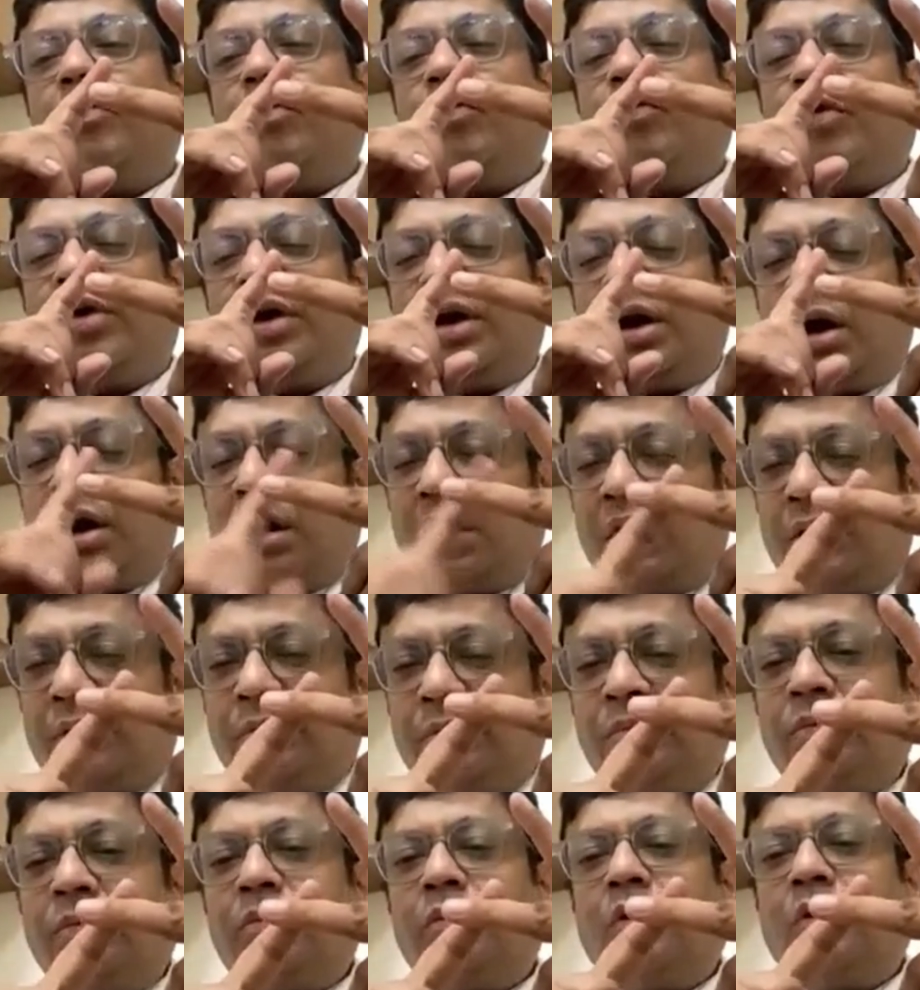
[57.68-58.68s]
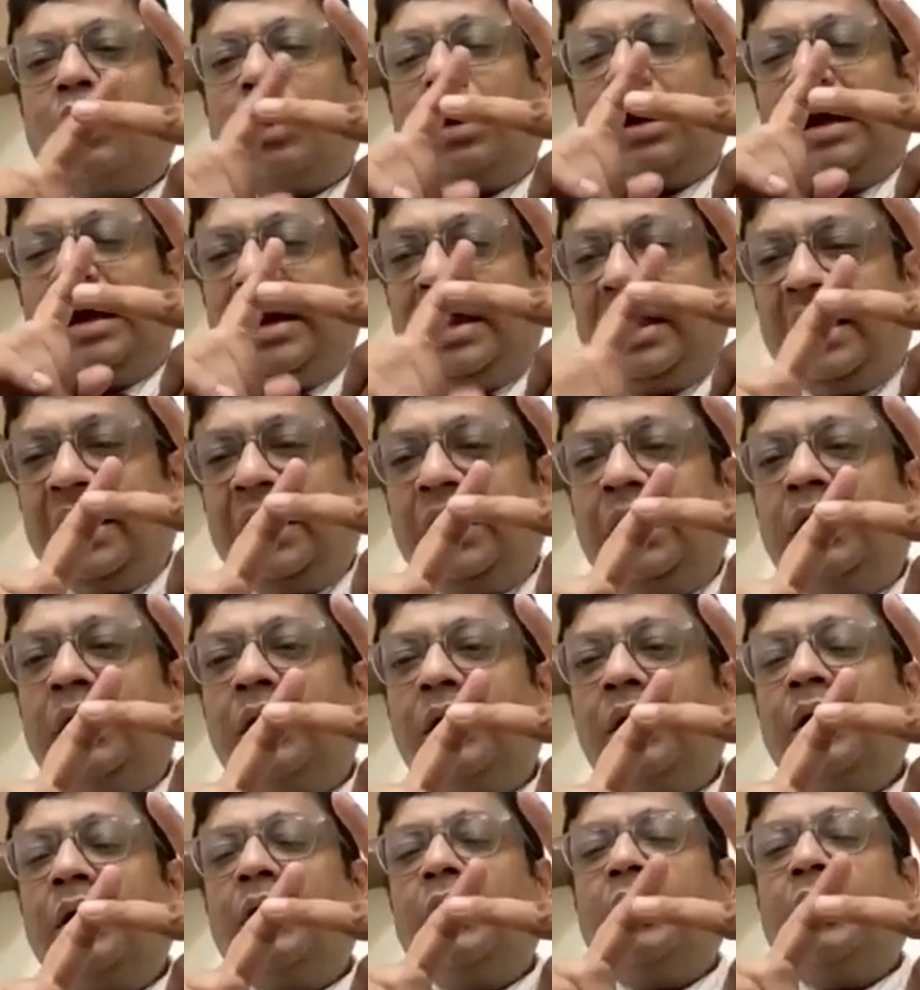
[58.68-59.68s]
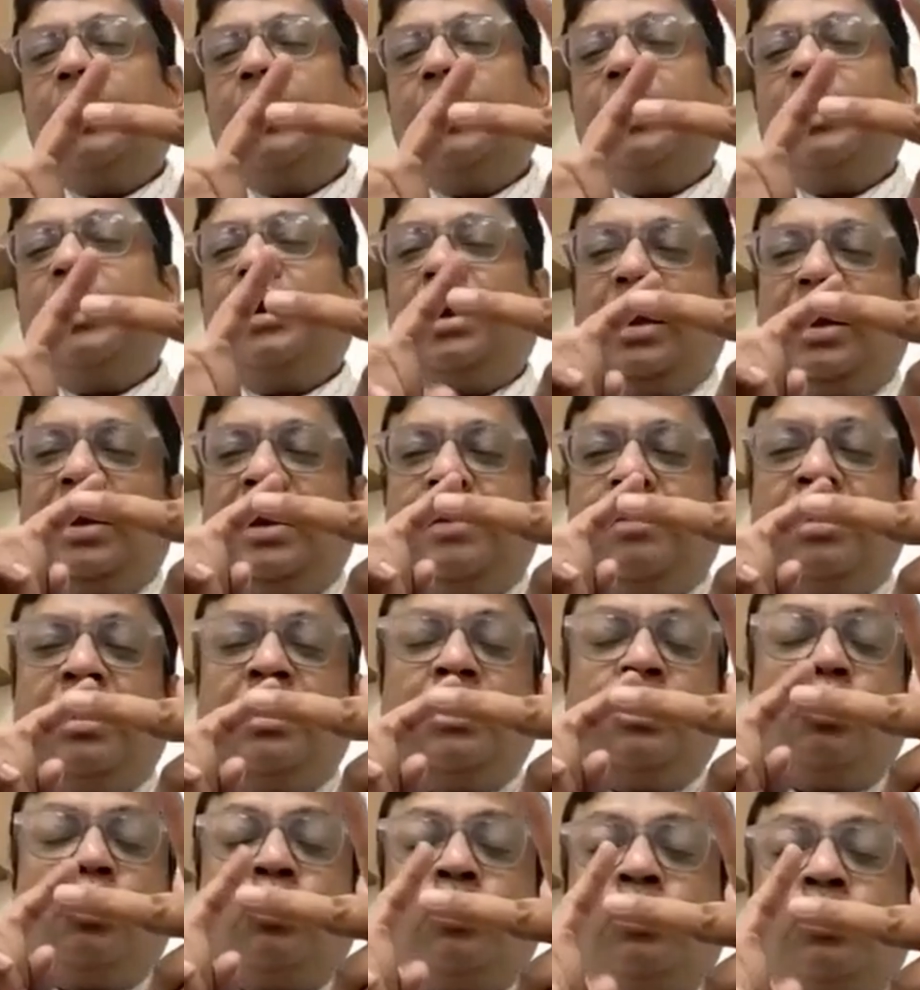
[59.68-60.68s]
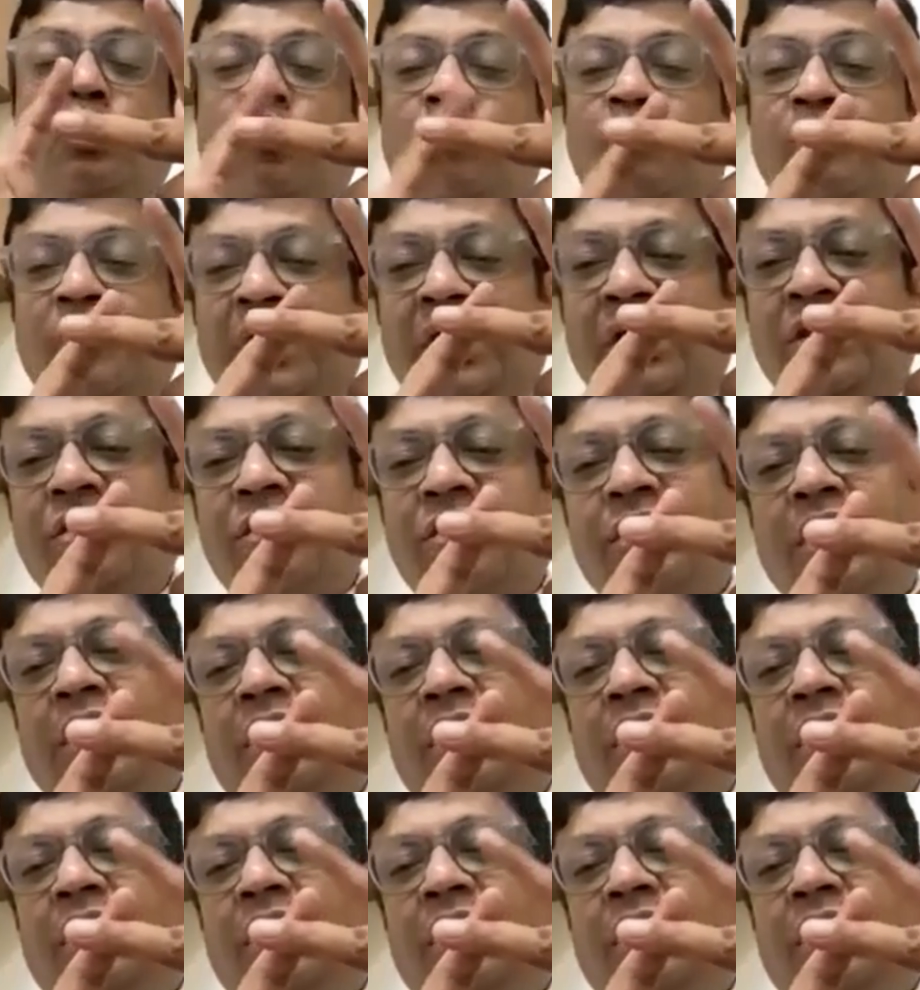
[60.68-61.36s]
one arm or leg. Inability to move means